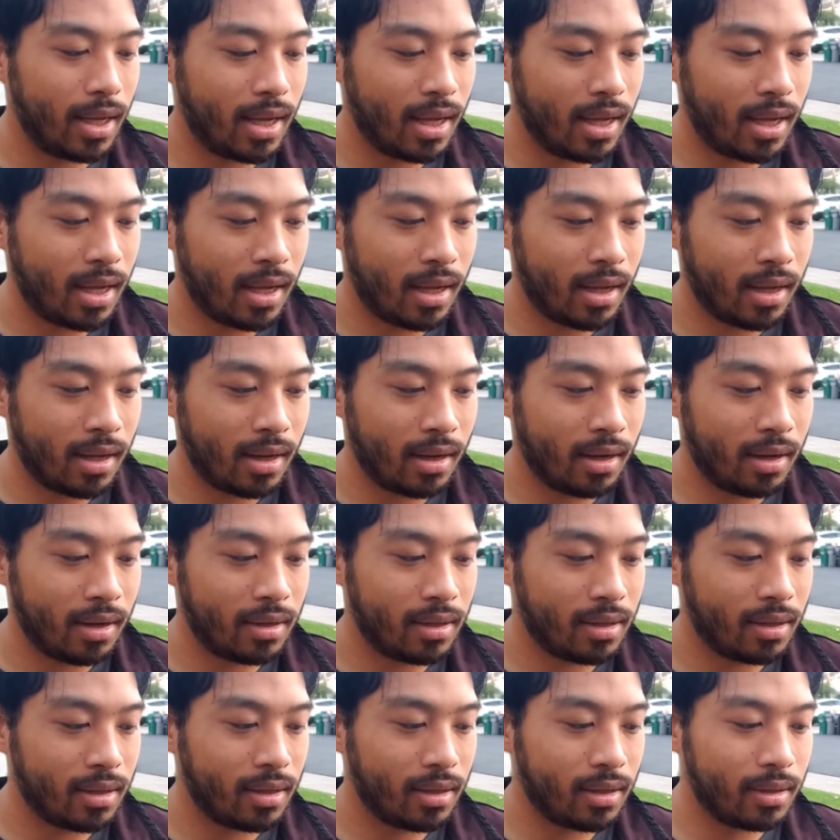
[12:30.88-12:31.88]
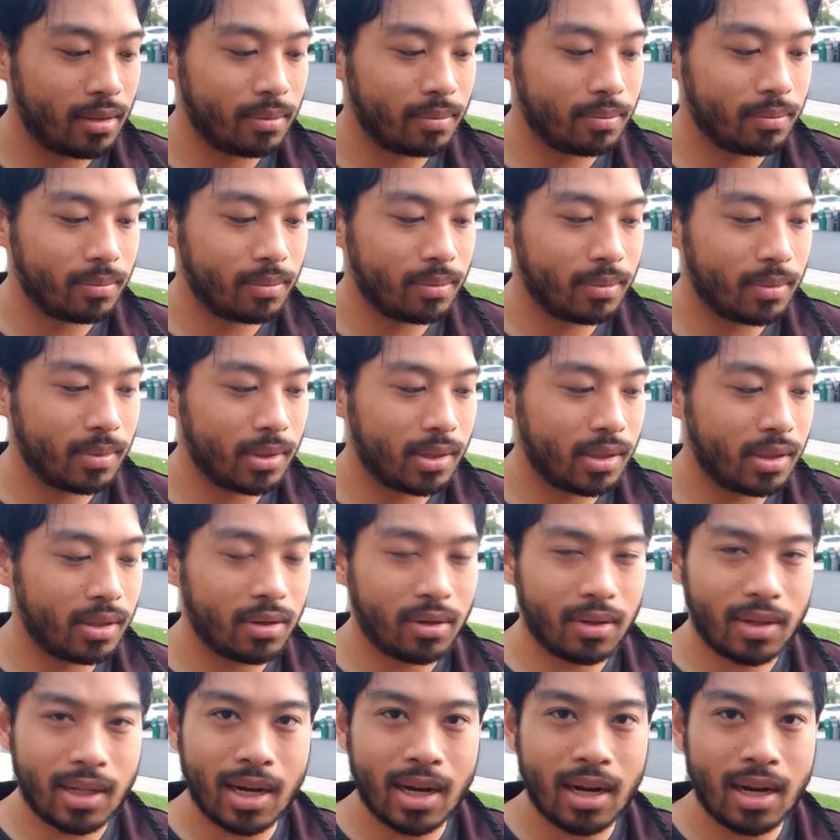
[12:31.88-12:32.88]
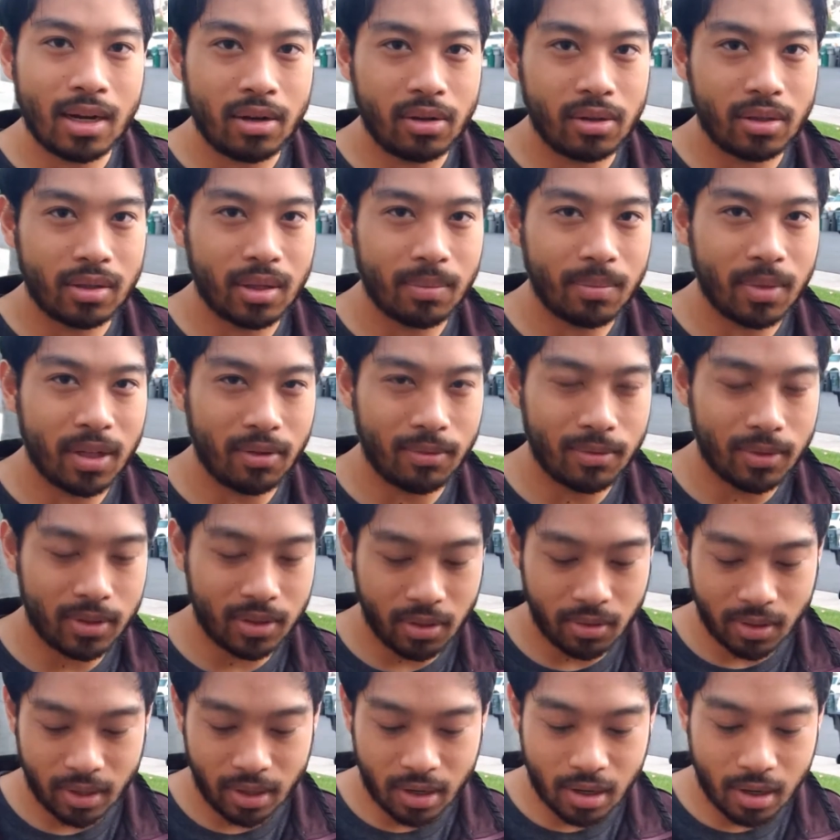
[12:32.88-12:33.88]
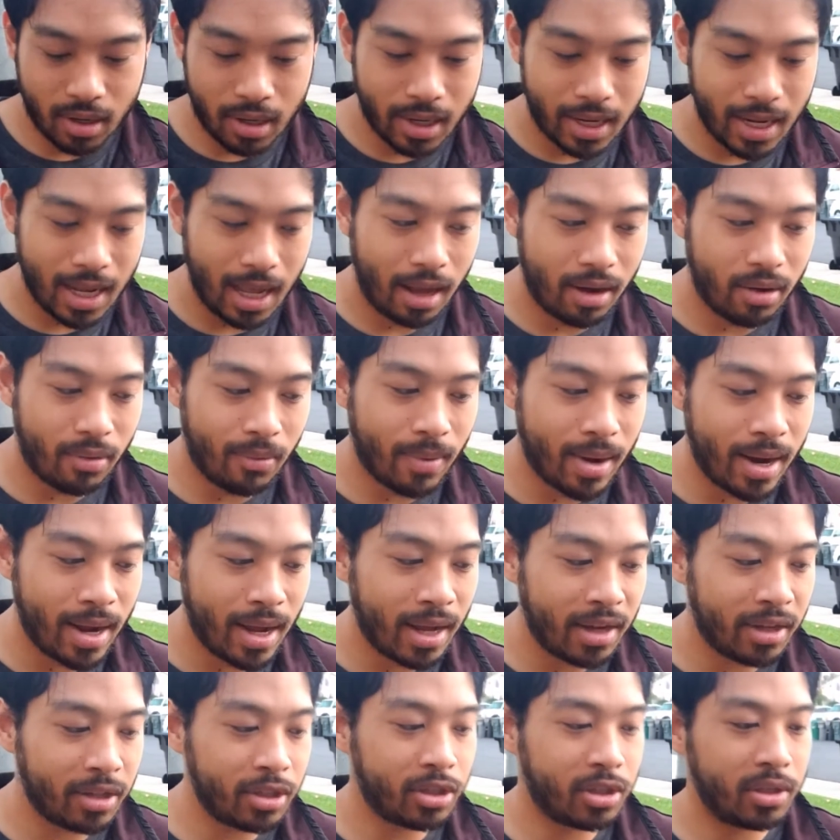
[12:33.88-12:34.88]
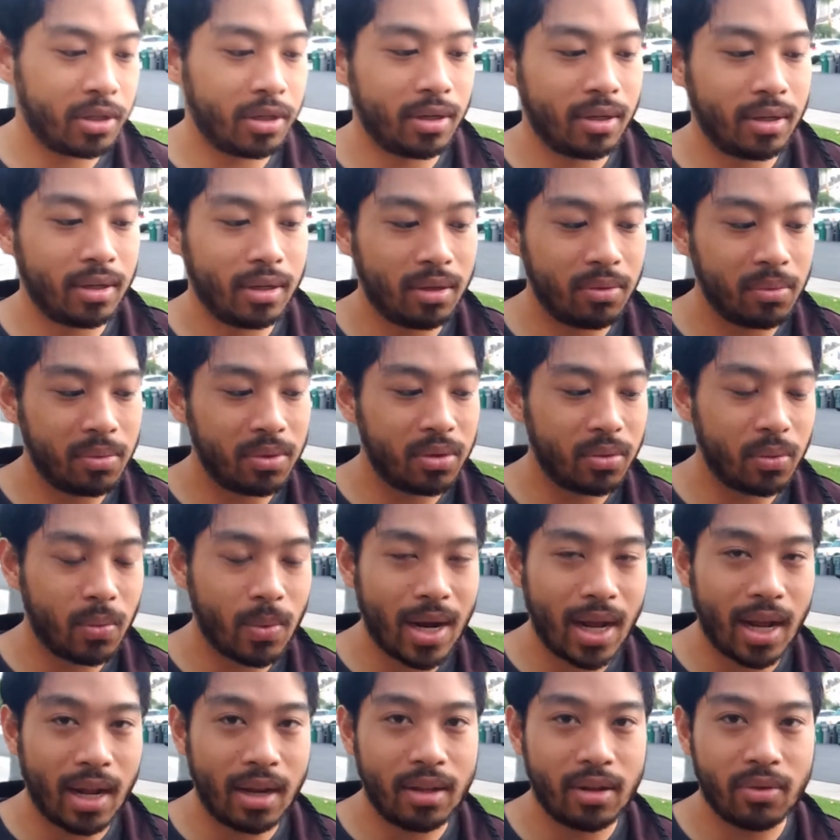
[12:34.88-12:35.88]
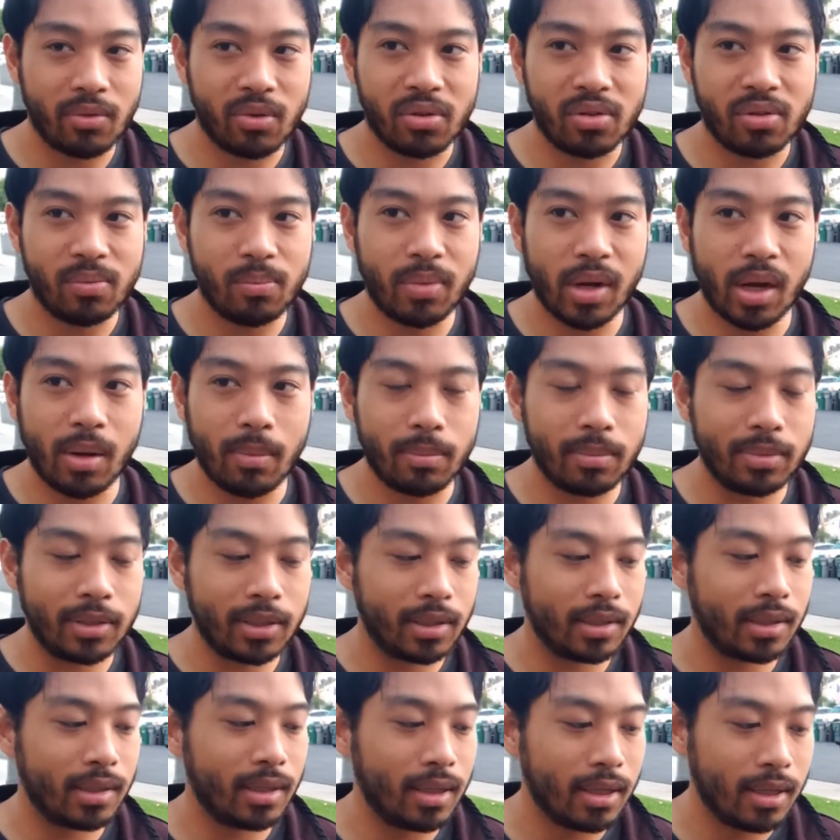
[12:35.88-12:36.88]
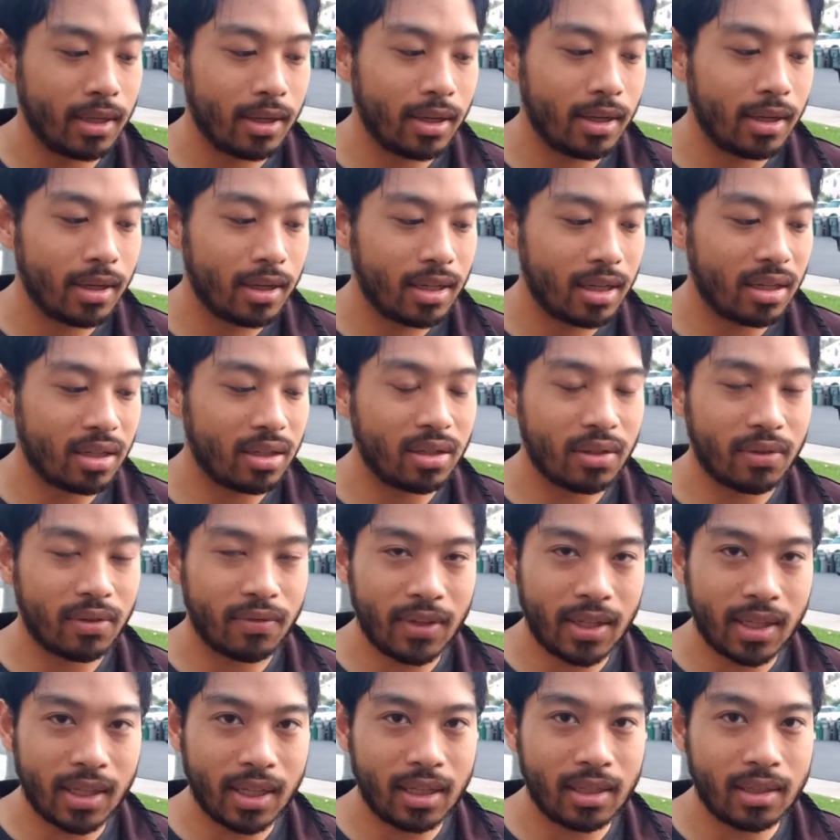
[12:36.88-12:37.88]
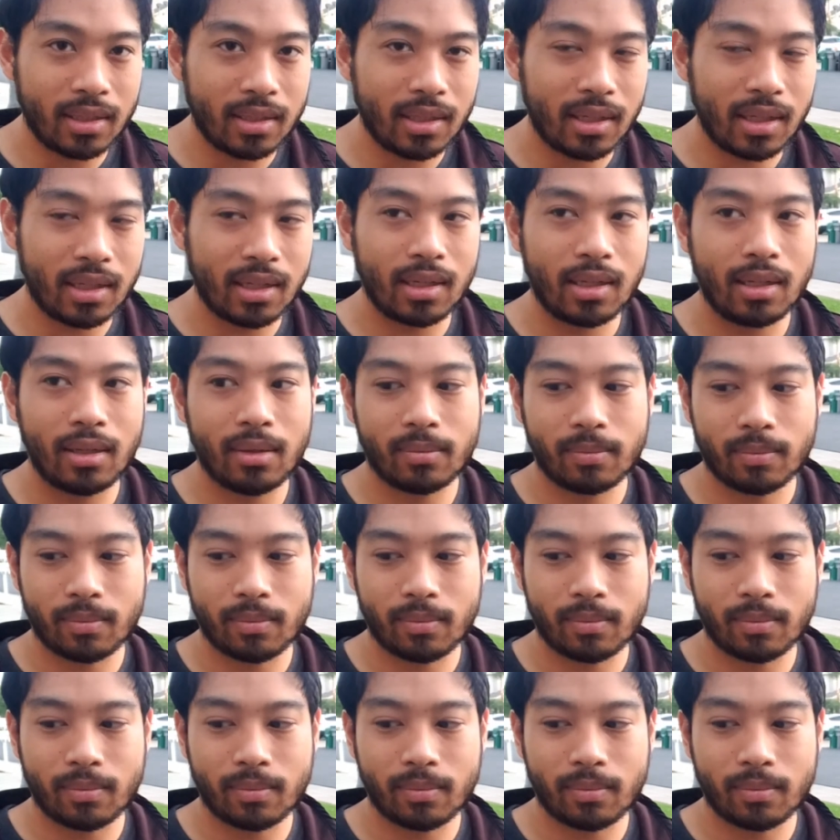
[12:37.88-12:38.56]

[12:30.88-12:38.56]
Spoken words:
And so then I knew something was going on. I had a rash, it was red, there was bumps, I was feeling sick.